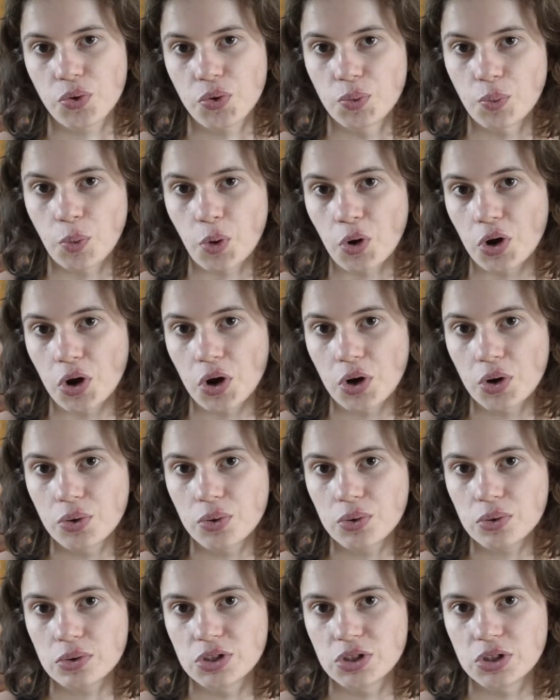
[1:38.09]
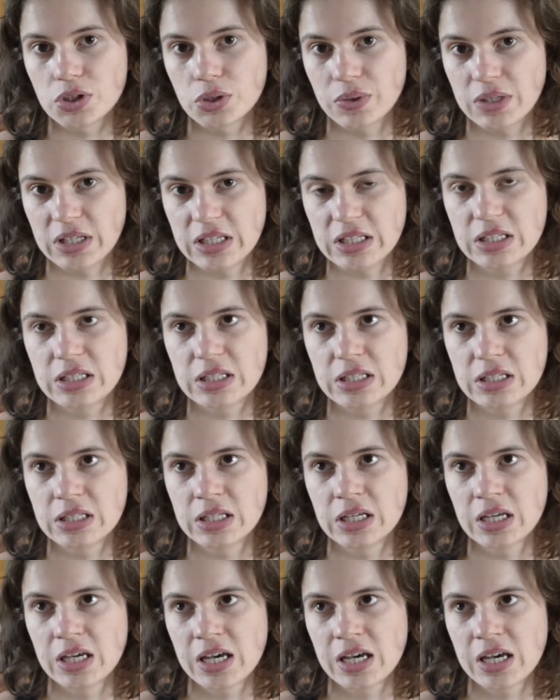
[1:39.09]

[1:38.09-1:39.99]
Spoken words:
tomorrow, so this